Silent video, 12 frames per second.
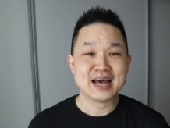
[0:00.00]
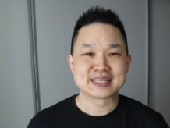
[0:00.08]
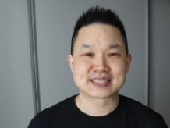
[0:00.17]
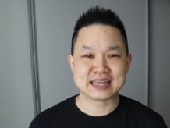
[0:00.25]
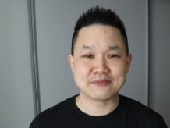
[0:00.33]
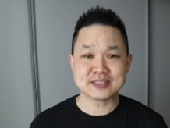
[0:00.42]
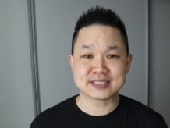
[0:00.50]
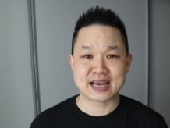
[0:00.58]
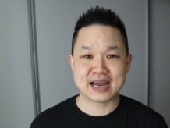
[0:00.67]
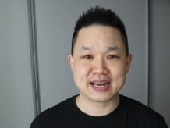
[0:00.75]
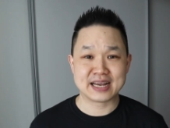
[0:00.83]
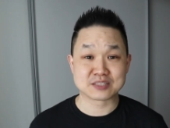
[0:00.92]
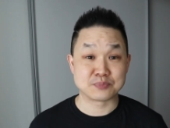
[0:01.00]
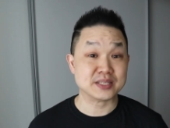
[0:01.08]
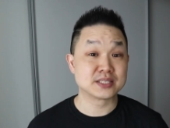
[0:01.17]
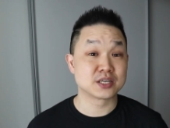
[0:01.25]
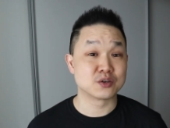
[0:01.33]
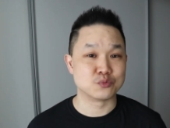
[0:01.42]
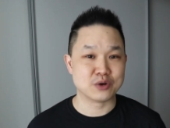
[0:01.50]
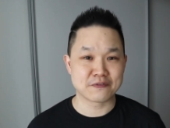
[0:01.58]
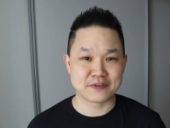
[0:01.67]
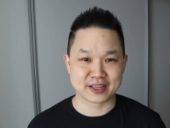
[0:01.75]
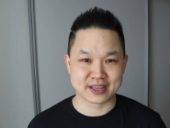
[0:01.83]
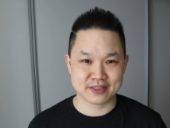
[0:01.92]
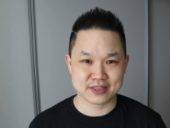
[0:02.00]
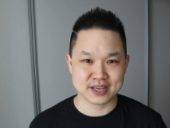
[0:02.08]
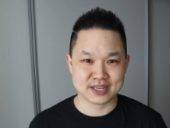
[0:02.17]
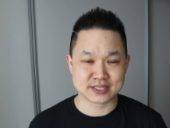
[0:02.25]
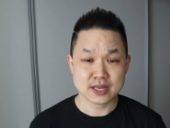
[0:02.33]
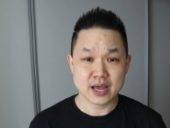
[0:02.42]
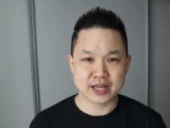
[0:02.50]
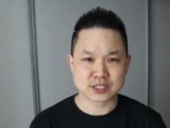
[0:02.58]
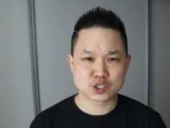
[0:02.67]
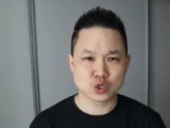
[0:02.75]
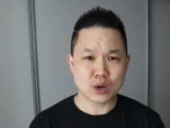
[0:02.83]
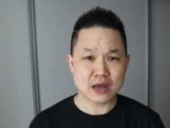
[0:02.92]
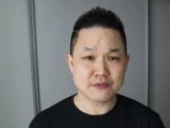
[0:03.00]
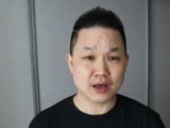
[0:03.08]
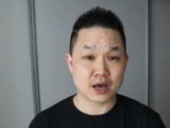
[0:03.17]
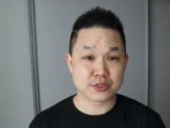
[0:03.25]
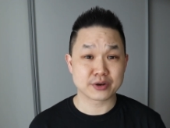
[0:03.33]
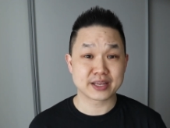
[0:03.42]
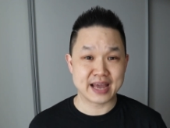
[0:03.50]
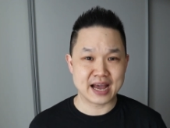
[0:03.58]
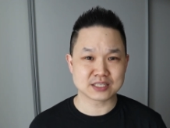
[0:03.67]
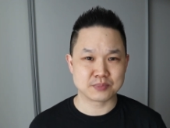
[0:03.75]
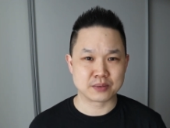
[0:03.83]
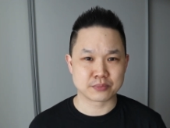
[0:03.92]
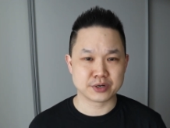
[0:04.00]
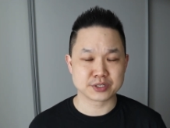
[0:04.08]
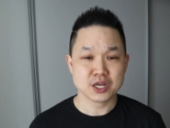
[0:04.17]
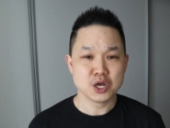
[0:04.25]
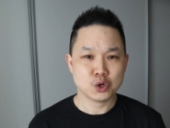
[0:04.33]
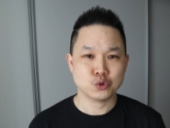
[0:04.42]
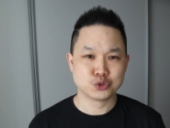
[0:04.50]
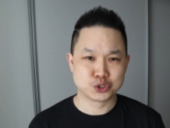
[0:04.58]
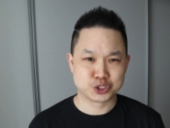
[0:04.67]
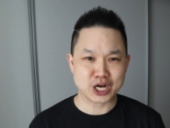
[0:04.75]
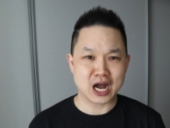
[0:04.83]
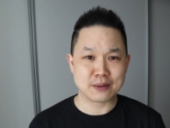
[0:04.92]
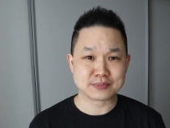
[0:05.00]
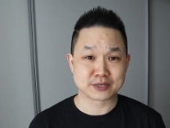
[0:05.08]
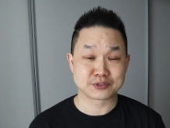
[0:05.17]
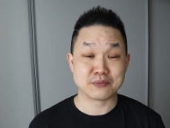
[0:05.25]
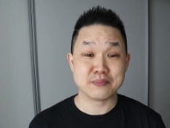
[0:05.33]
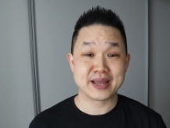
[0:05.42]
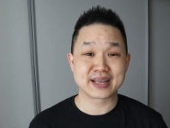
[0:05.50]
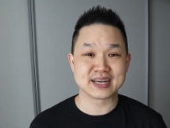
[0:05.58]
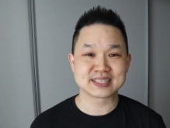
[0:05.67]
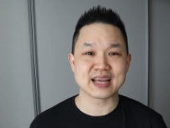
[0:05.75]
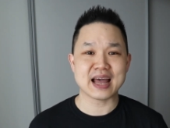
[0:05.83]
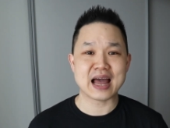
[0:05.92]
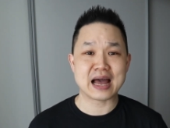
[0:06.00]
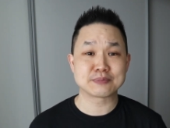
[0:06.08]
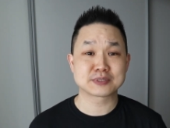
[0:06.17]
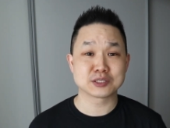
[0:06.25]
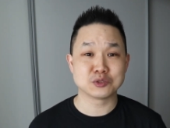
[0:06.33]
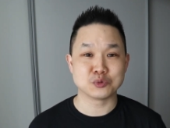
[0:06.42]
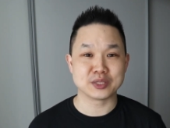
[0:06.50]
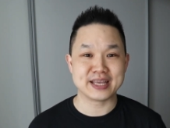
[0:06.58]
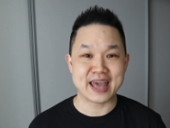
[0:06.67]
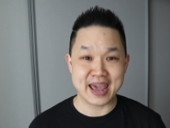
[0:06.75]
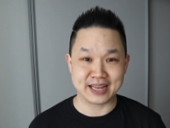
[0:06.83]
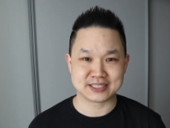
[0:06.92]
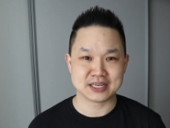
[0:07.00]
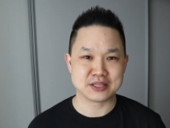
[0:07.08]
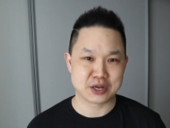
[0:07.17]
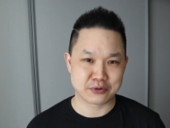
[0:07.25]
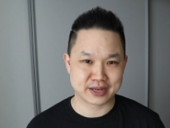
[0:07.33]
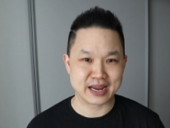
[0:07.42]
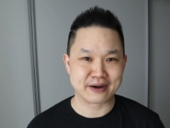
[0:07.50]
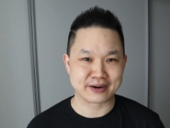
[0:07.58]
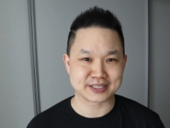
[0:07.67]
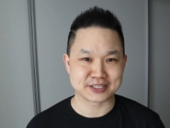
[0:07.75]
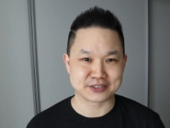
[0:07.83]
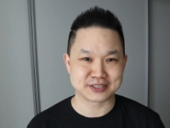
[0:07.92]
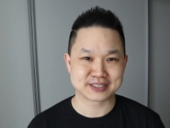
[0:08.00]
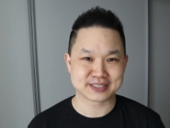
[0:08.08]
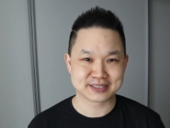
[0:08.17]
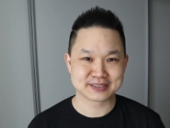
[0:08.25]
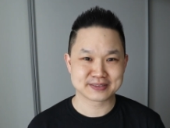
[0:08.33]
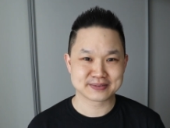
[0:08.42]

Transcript: Seven Tan has been terrific in this, and so have other cast members whose jobs are to make us absolutely hate their characters.